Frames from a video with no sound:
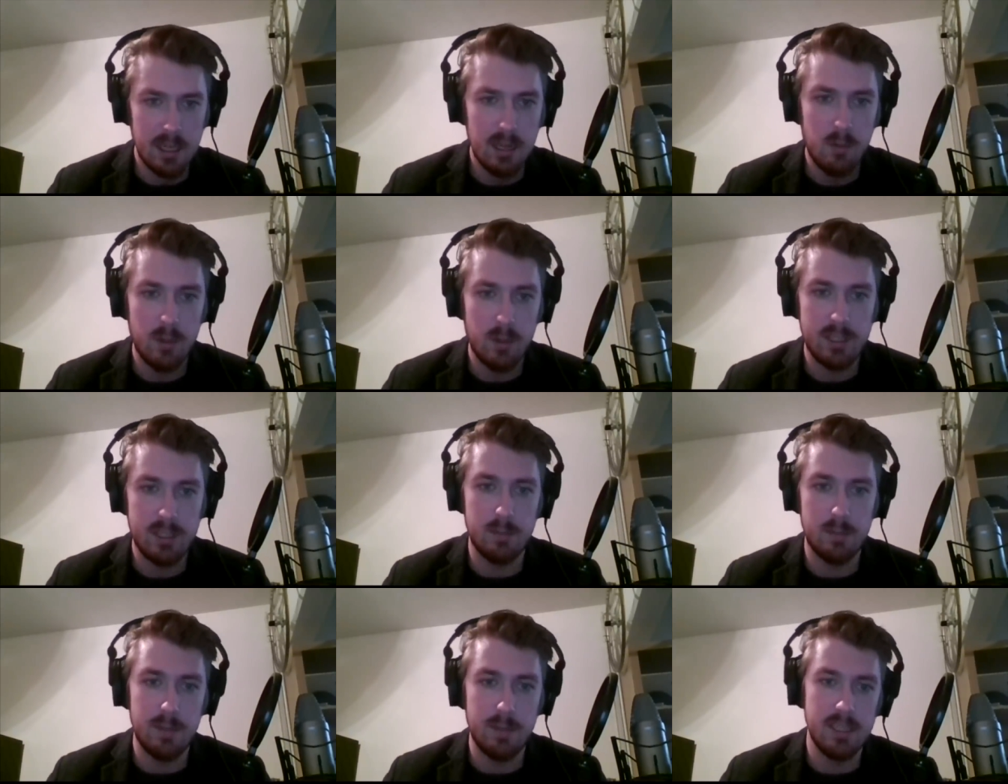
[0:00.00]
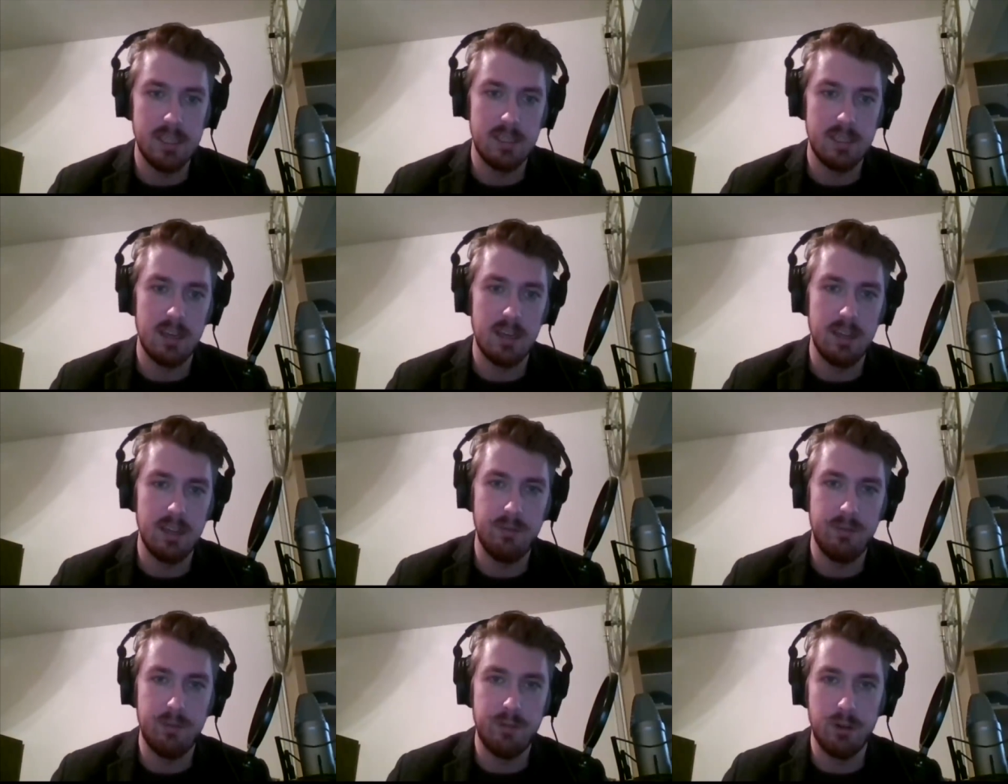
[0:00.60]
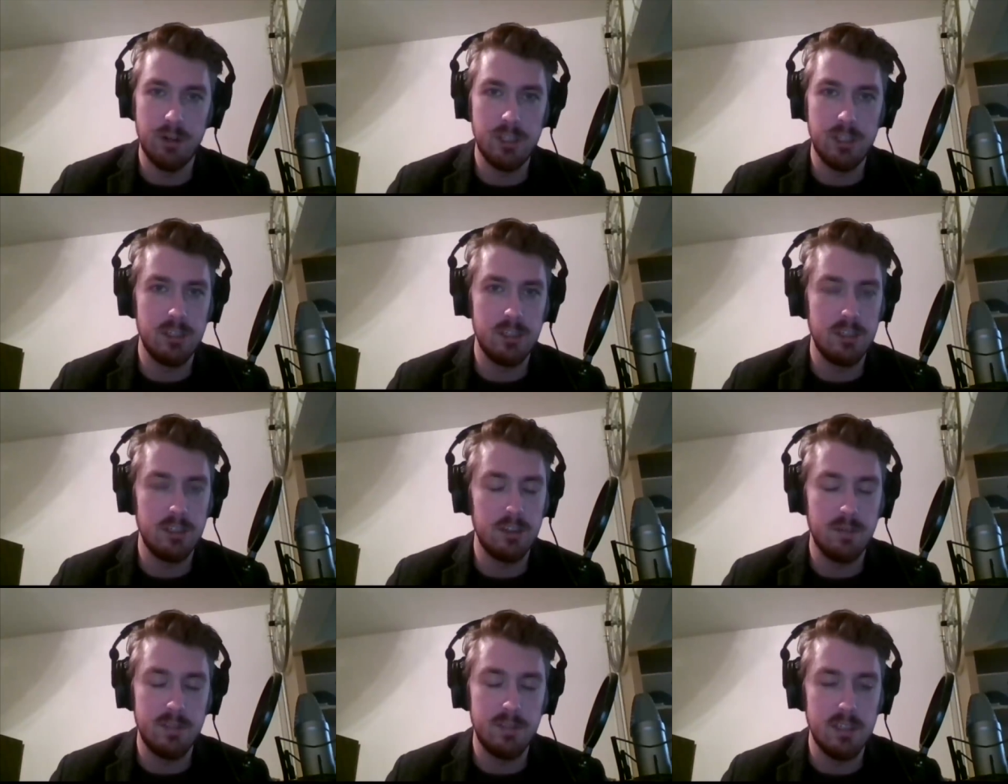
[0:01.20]
which are basically versions
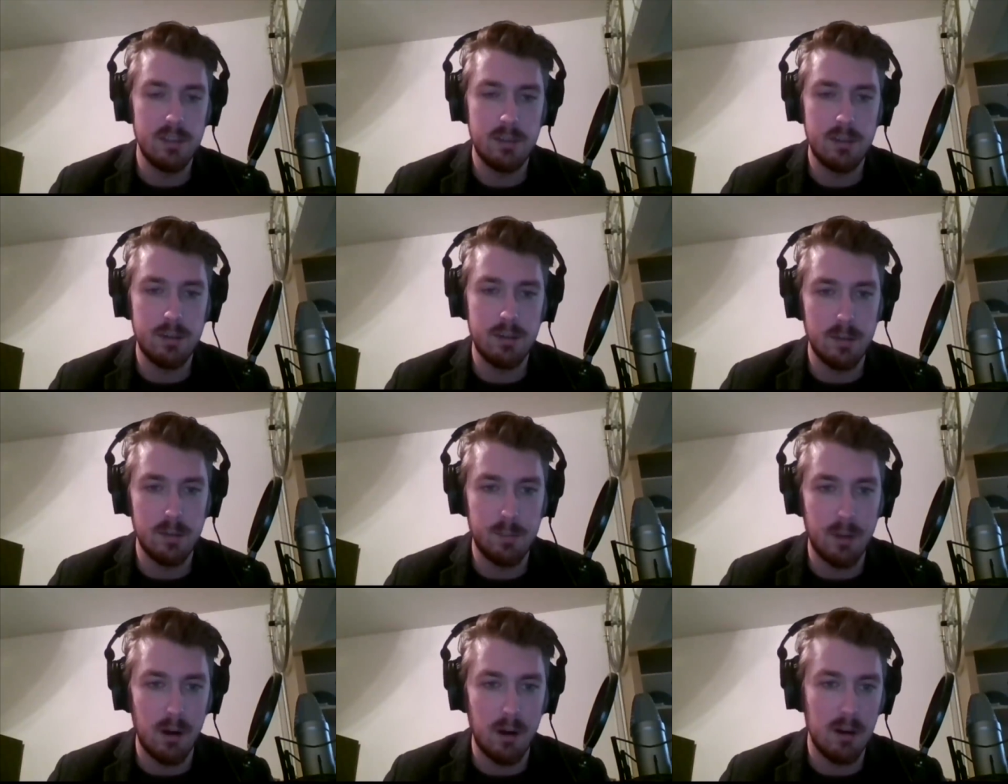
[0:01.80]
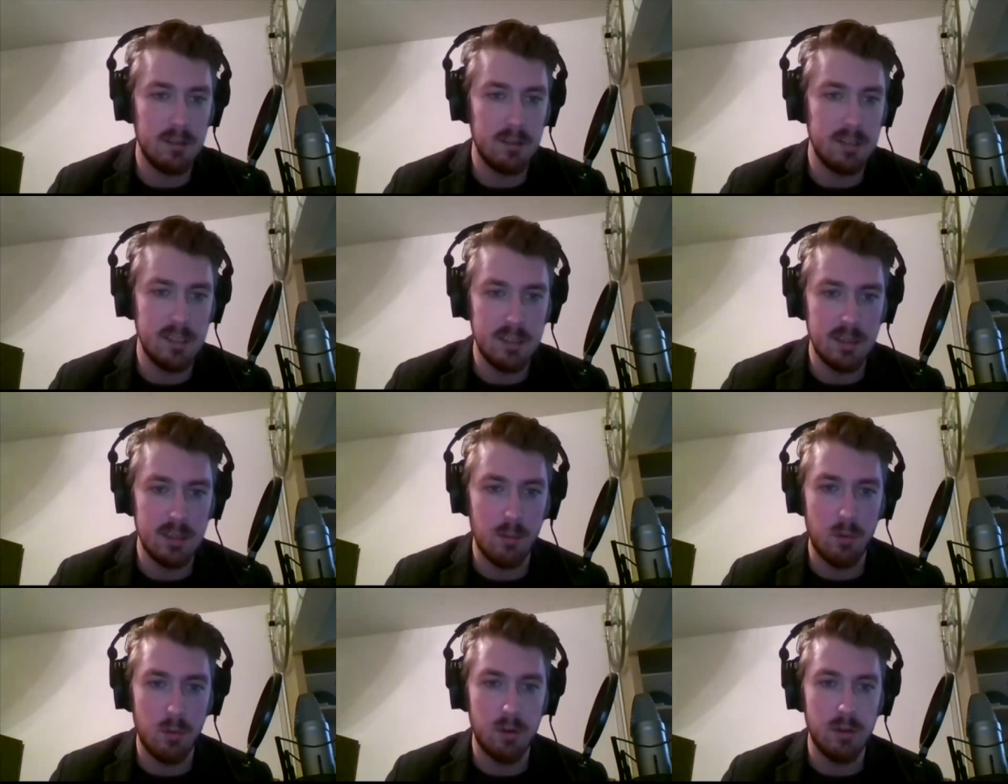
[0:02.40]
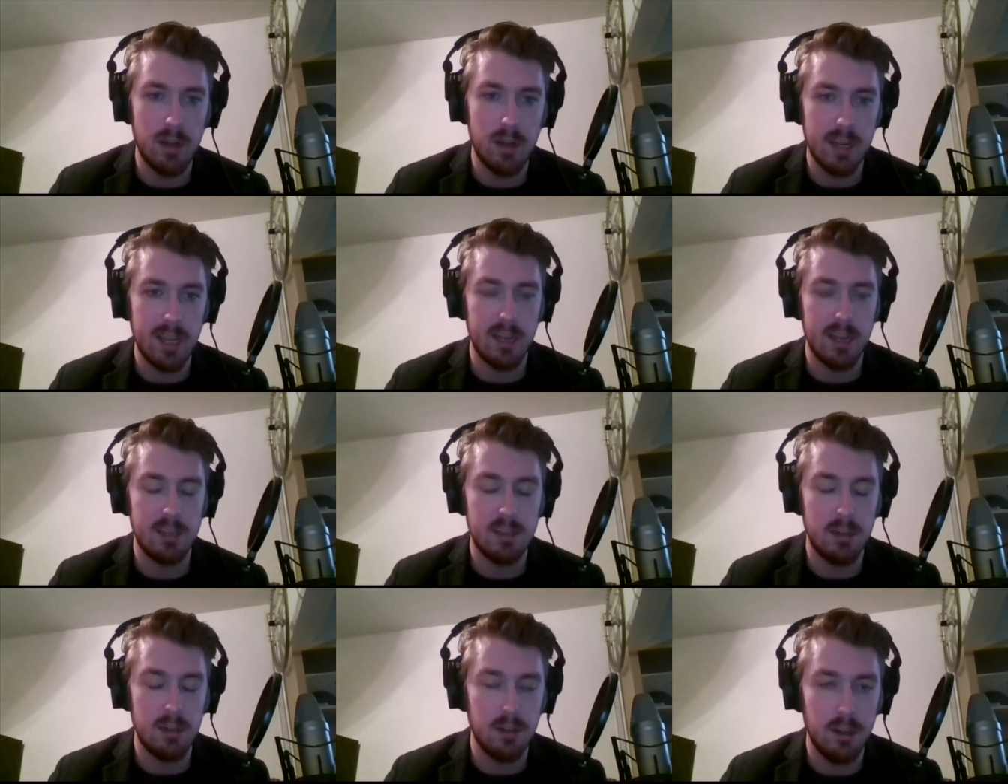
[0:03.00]
of these third parties that will
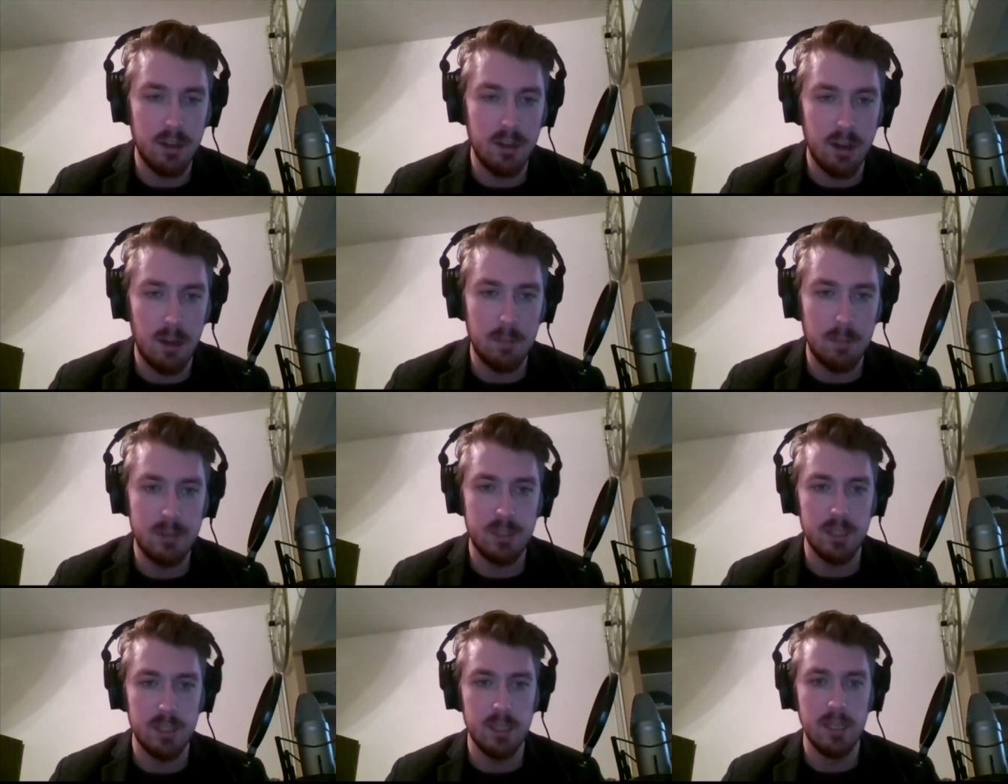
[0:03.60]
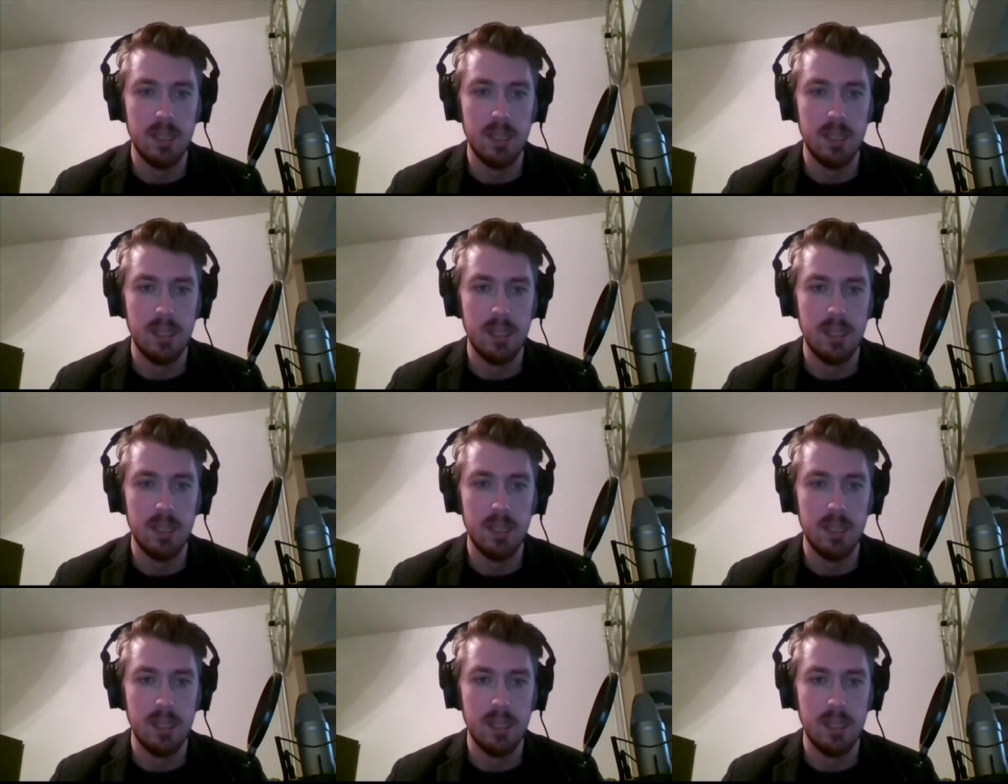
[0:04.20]
kickstart adoption,